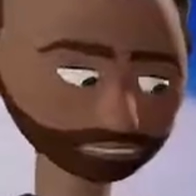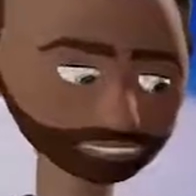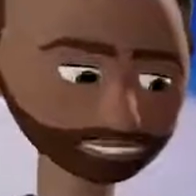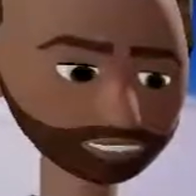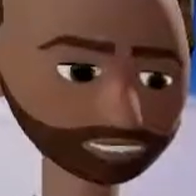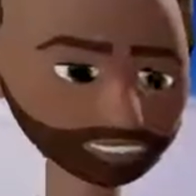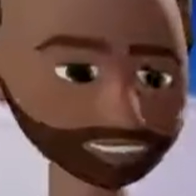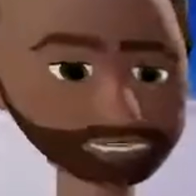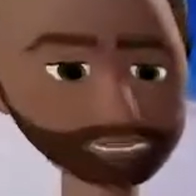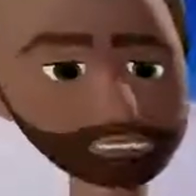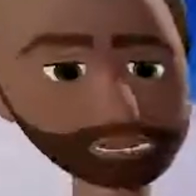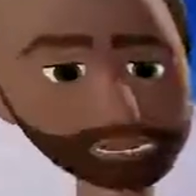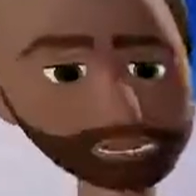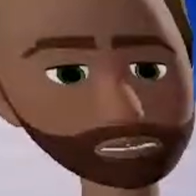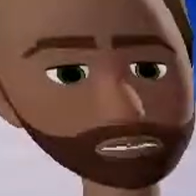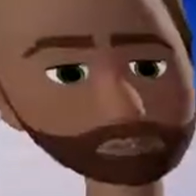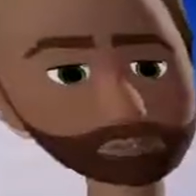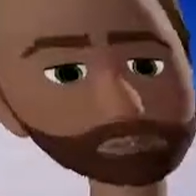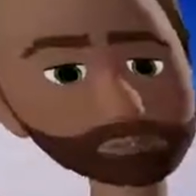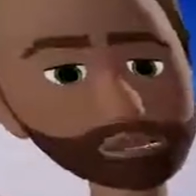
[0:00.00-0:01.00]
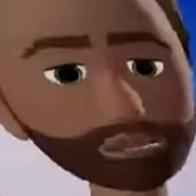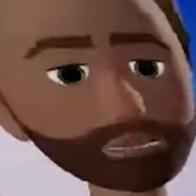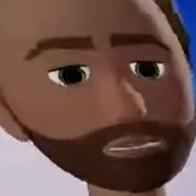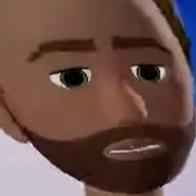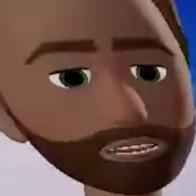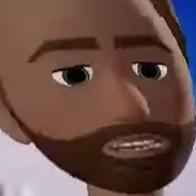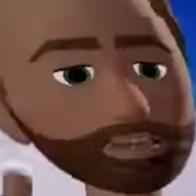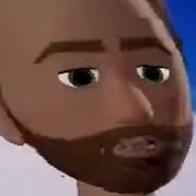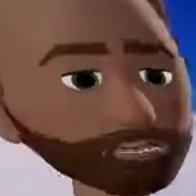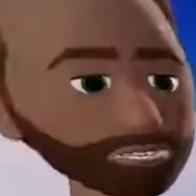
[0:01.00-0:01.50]
That's the key thing to know.
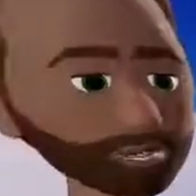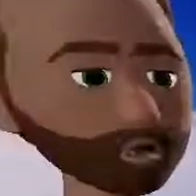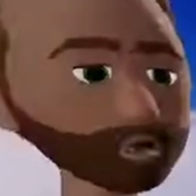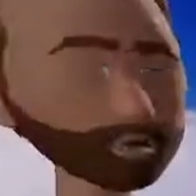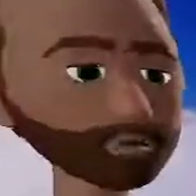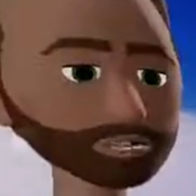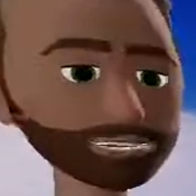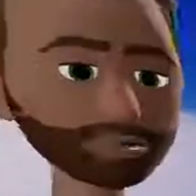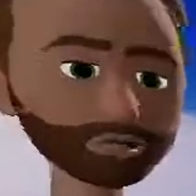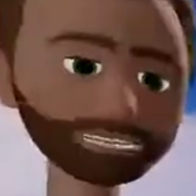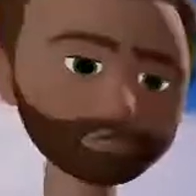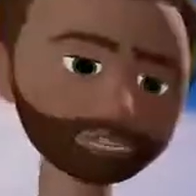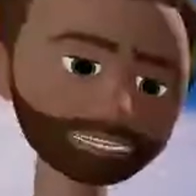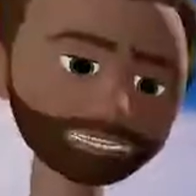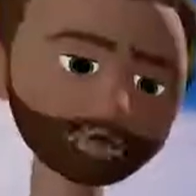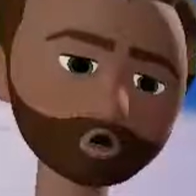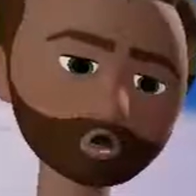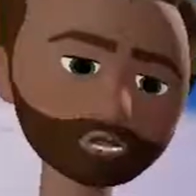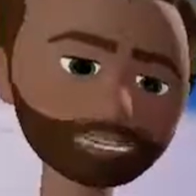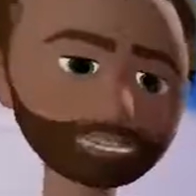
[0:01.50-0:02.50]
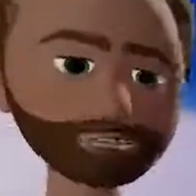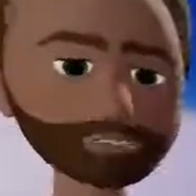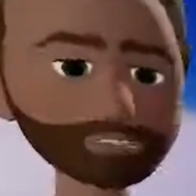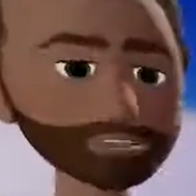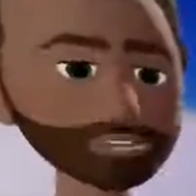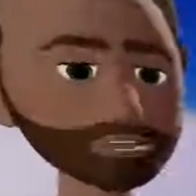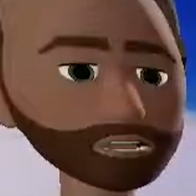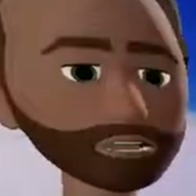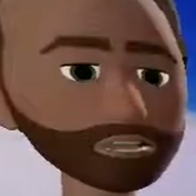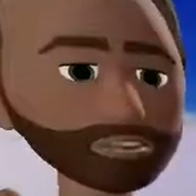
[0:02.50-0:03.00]
It absorbs, as we saw
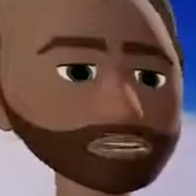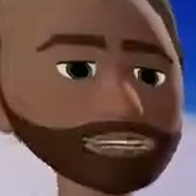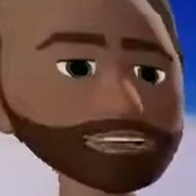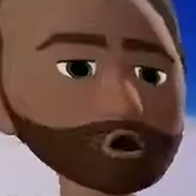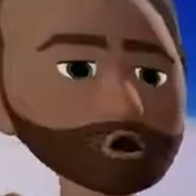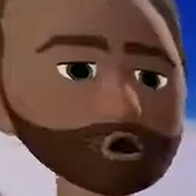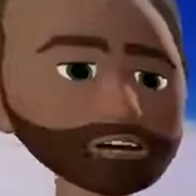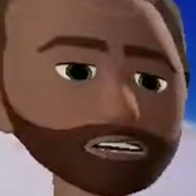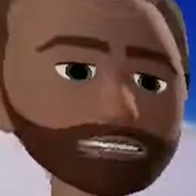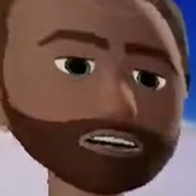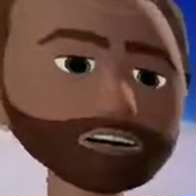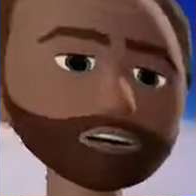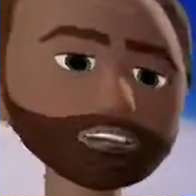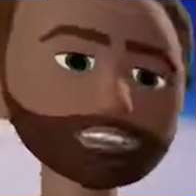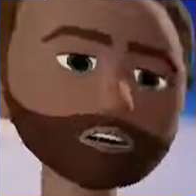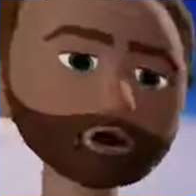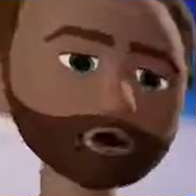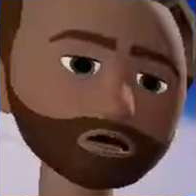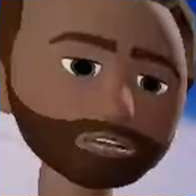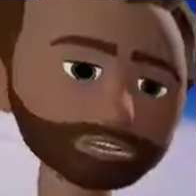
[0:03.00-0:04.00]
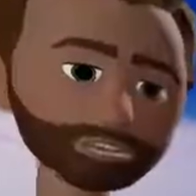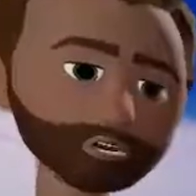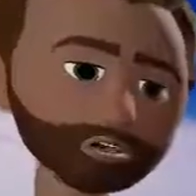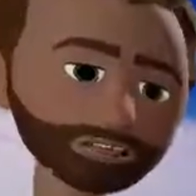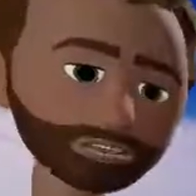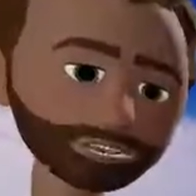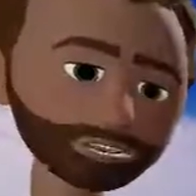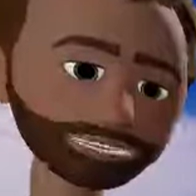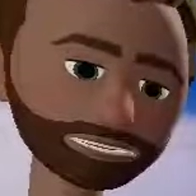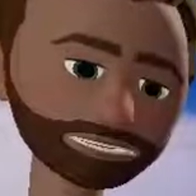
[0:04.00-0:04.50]
in the video, it absorbs the
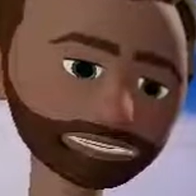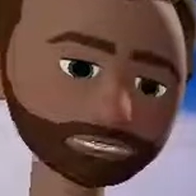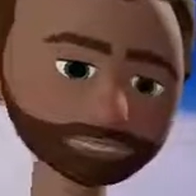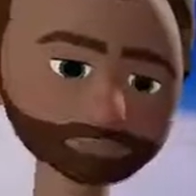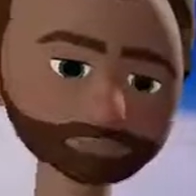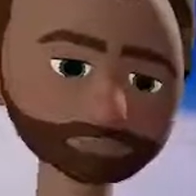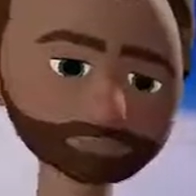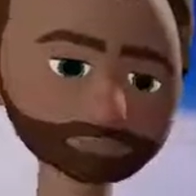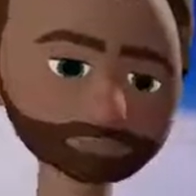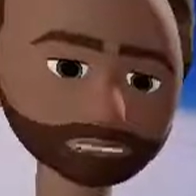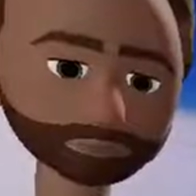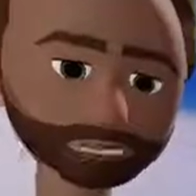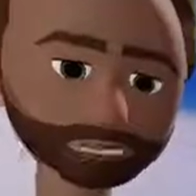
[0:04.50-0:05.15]
ultraviolet rays.